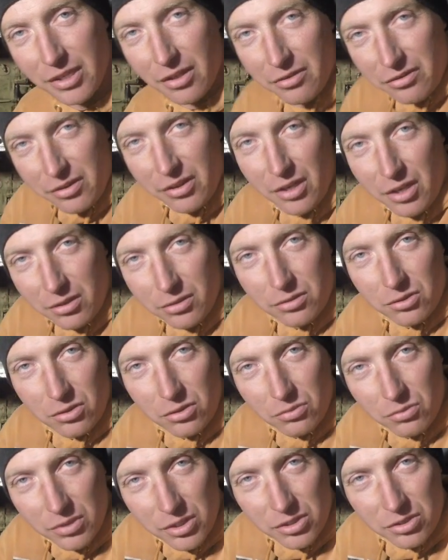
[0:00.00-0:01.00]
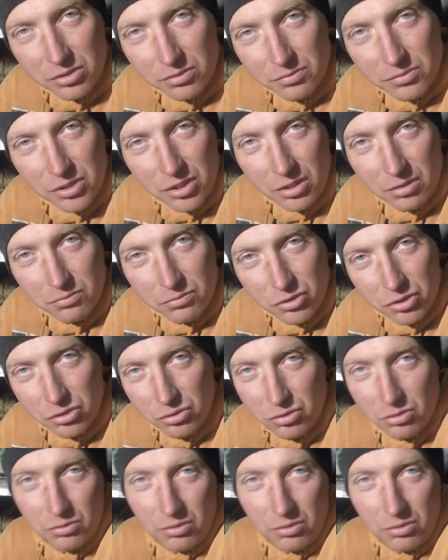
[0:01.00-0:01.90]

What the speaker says: I think I'd look away sometimes, you know.